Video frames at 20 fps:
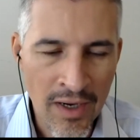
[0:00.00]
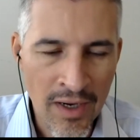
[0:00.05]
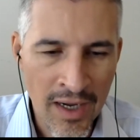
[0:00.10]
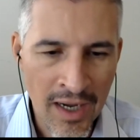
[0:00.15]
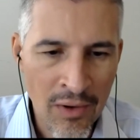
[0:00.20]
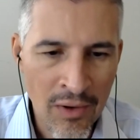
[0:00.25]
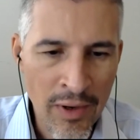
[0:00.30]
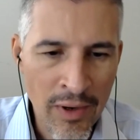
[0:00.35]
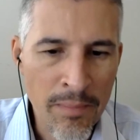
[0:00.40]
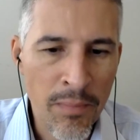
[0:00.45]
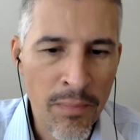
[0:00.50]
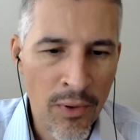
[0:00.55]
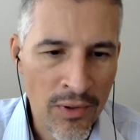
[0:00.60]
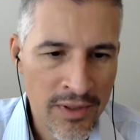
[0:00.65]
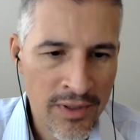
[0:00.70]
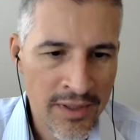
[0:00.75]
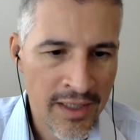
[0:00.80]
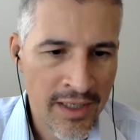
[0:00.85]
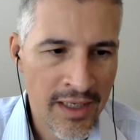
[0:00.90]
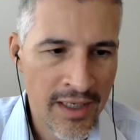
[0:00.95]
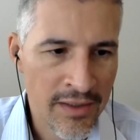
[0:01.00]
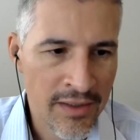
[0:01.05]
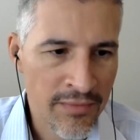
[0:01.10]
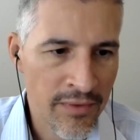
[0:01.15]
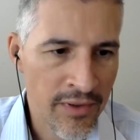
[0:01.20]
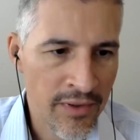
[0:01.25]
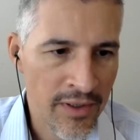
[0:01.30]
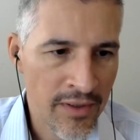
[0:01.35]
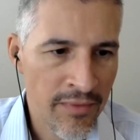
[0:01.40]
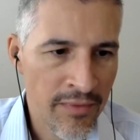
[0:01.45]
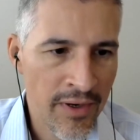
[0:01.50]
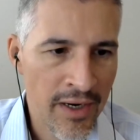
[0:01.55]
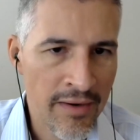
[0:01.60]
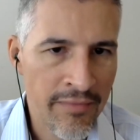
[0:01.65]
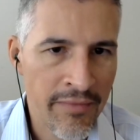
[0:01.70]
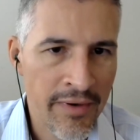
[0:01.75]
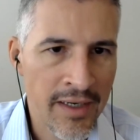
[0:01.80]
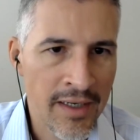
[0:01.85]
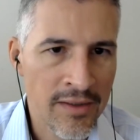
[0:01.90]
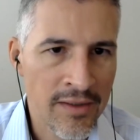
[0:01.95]
how important it is for
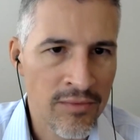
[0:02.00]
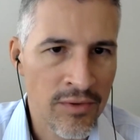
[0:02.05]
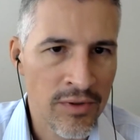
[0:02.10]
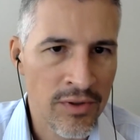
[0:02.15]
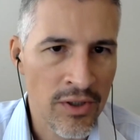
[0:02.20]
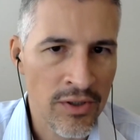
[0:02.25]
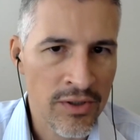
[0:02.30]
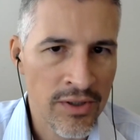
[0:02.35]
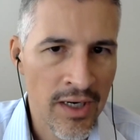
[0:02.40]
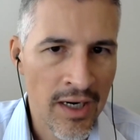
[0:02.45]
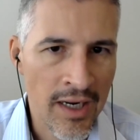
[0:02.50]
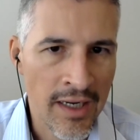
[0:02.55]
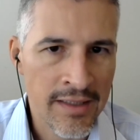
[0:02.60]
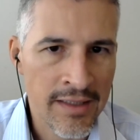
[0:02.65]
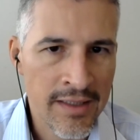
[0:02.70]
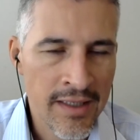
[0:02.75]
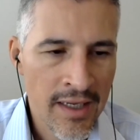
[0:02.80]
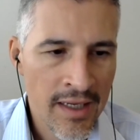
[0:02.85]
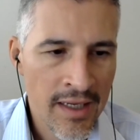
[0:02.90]
Africa to industrialize.